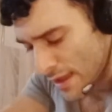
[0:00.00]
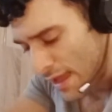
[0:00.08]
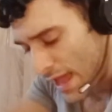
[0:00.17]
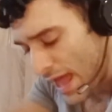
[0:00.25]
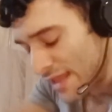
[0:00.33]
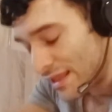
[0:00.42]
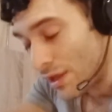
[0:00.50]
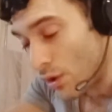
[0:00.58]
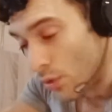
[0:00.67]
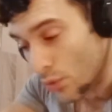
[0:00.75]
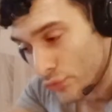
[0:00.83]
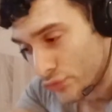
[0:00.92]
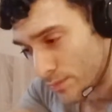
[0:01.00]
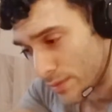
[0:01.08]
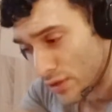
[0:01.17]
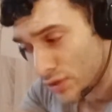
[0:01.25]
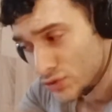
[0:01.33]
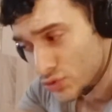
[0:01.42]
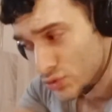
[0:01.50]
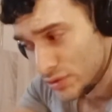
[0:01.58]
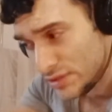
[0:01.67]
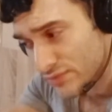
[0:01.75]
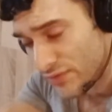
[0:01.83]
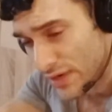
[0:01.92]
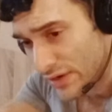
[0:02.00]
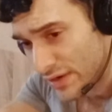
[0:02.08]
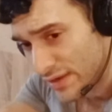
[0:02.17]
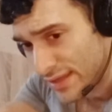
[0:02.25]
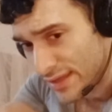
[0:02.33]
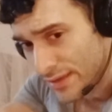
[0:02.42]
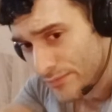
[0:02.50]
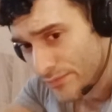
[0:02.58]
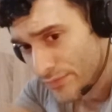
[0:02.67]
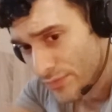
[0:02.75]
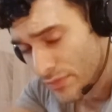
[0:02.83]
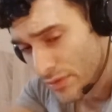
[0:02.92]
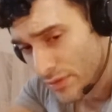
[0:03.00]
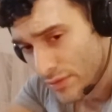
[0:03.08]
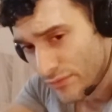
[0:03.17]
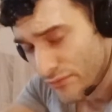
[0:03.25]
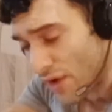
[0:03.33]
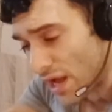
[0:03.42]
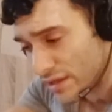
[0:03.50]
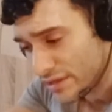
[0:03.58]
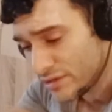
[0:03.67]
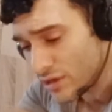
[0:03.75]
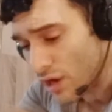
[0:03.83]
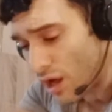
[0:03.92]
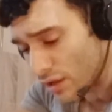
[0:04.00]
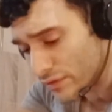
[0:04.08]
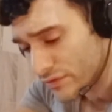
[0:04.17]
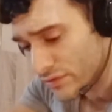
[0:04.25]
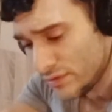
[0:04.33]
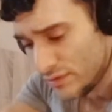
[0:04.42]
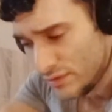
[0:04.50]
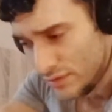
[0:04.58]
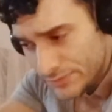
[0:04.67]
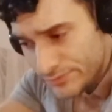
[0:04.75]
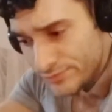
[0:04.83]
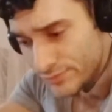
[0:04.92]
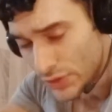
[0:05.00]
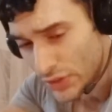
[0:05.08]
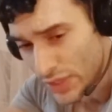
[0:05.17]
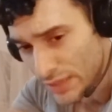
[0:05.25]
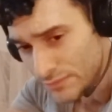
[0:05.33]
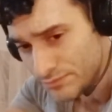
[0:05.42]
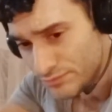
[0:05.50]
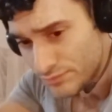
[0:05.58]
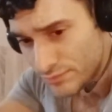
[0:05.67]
And he also belongs to this very violent cult, okay?